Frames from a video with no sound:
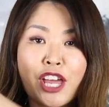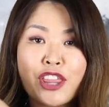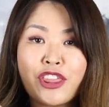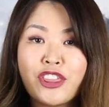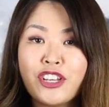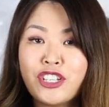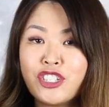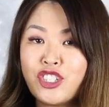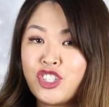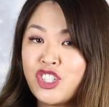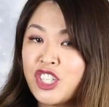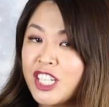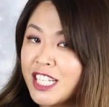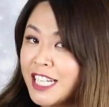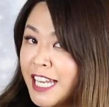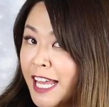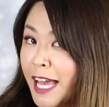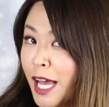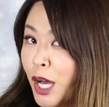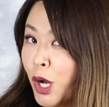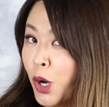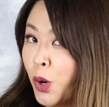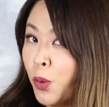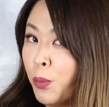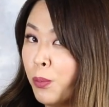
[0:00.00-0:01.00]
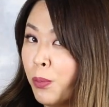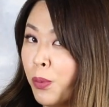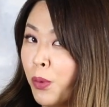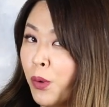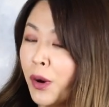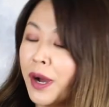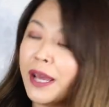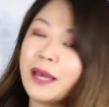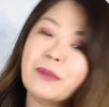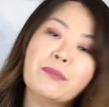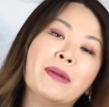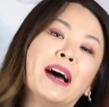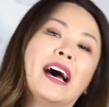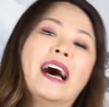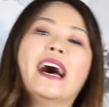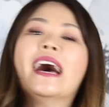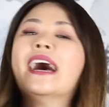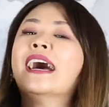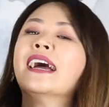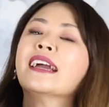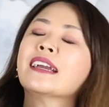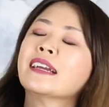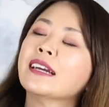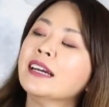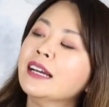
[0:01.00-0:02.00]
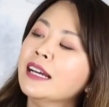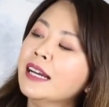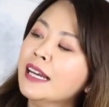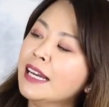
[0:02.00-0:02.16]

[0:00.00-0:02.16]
the Chanel boy bag.